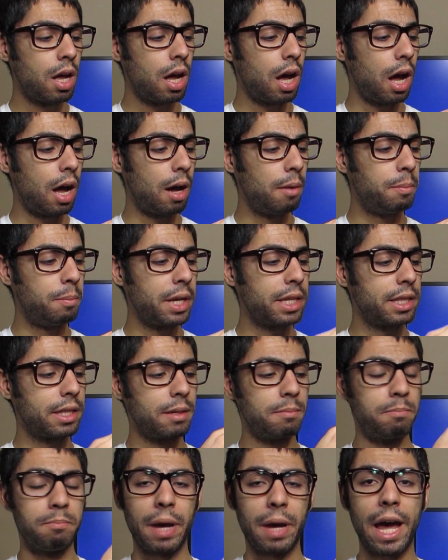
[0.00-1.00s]
But
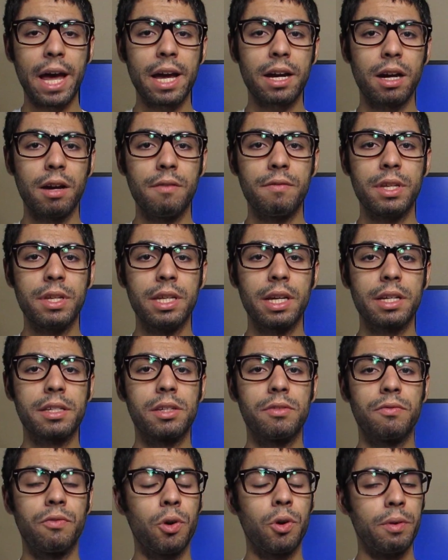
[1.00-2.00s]
the back of the
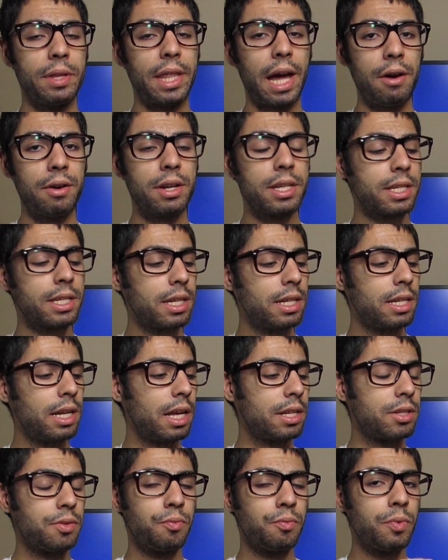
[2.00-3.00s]
Nexus 4 without a skin
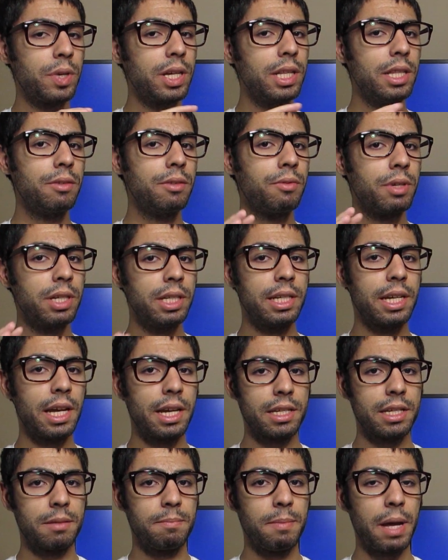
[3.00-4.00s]
has a really
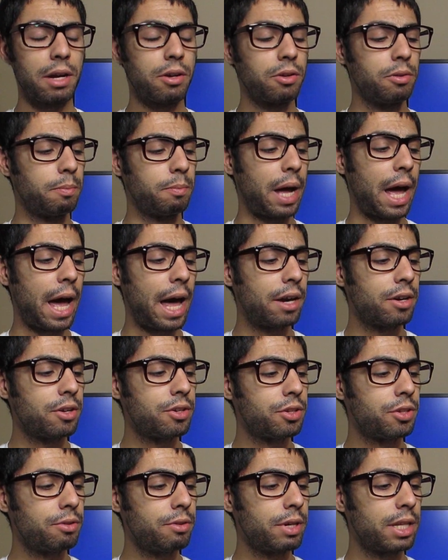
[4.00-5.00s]
nice speckled pattern
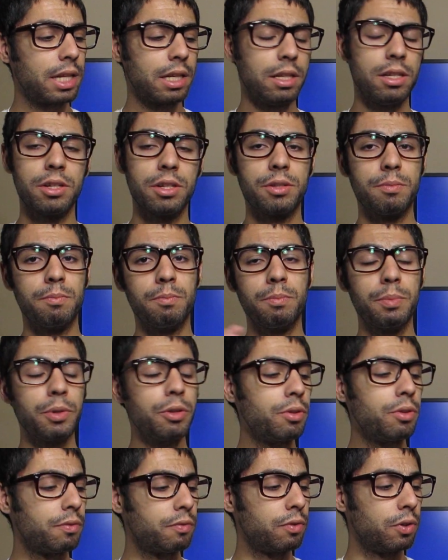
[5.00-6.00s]
to it that looks
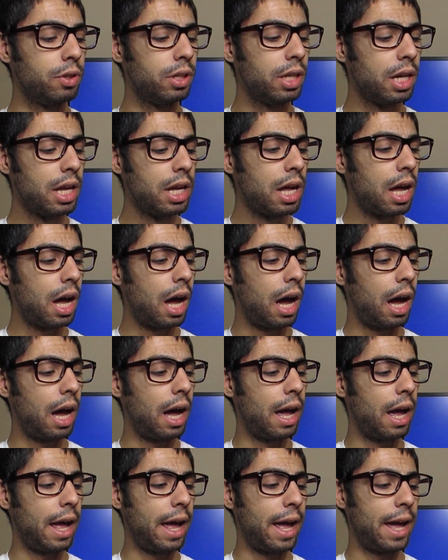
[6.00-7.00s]
beautiful.
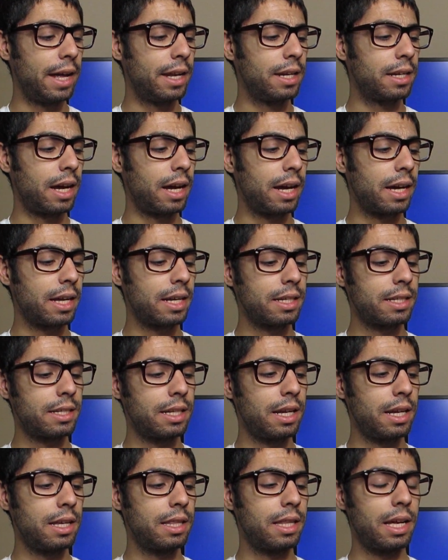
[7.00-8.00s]
And I gotta
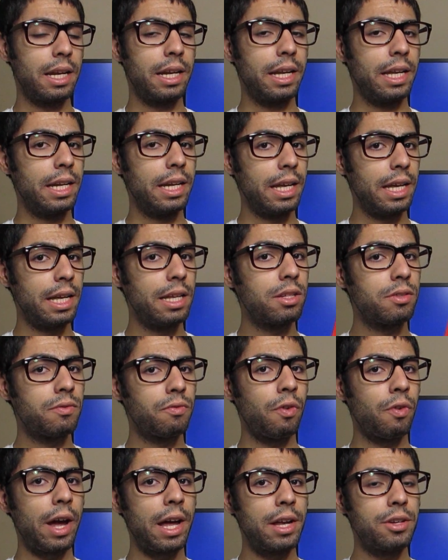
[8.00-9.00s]
say that it is
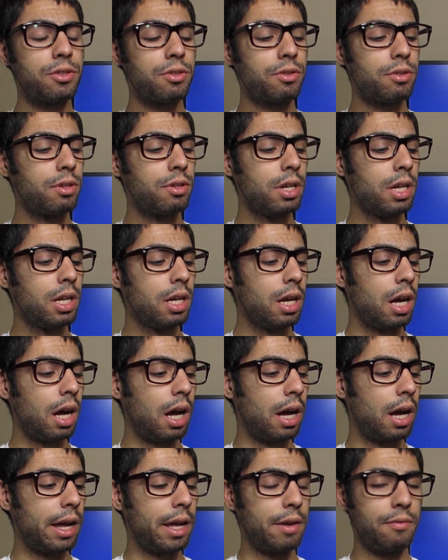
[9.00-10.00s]
fragile.
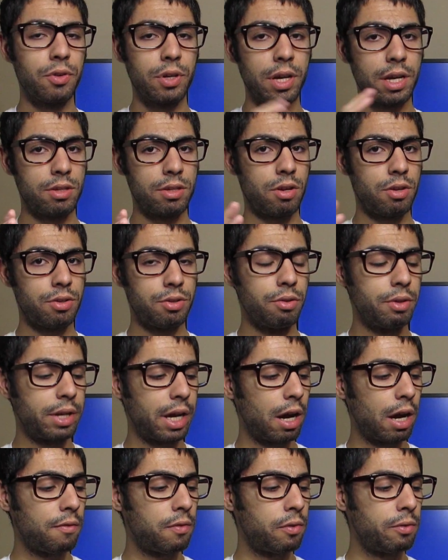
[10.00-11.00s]
If you guys aren't too
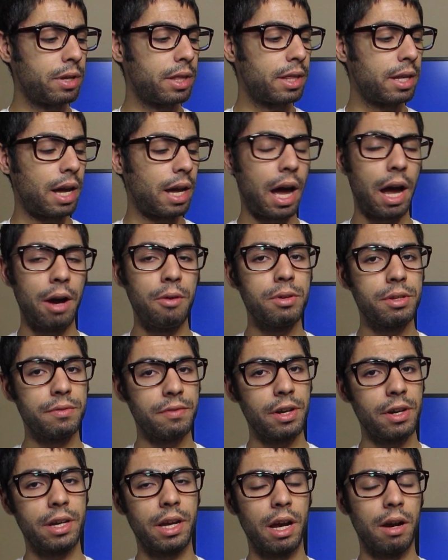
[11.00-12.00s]
careful with it. I was
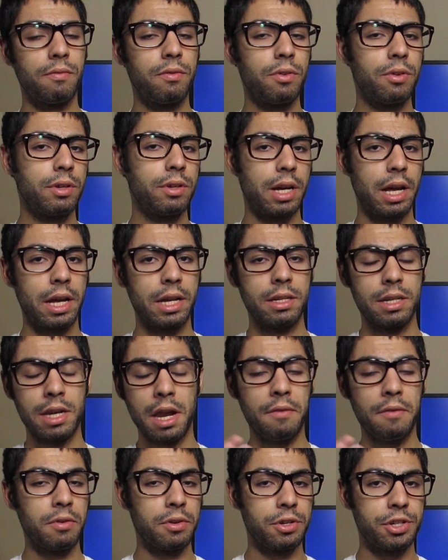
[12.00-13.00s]
very careful and I
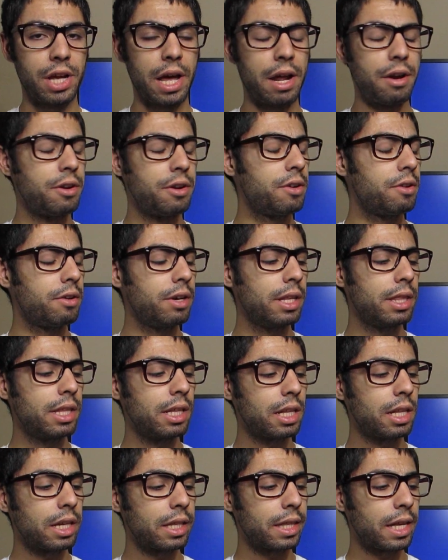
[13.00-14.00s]
never shattered it or
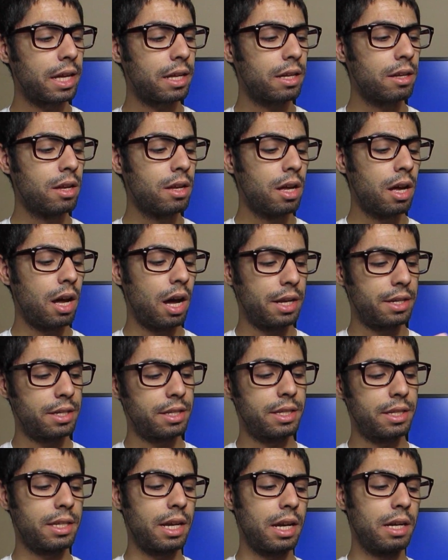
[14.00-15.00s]
anything like that. I
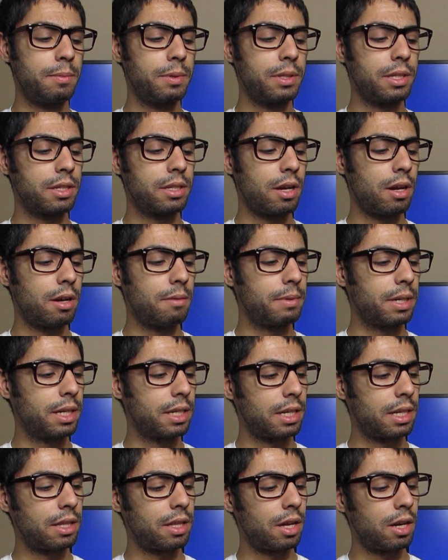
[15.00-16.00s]
just decided to put this on
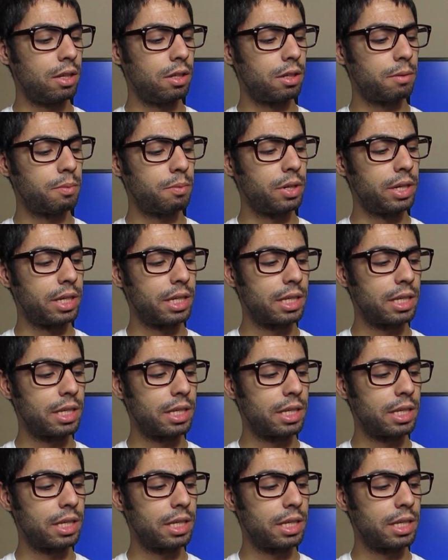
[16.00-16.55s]
because I thought it looked pretty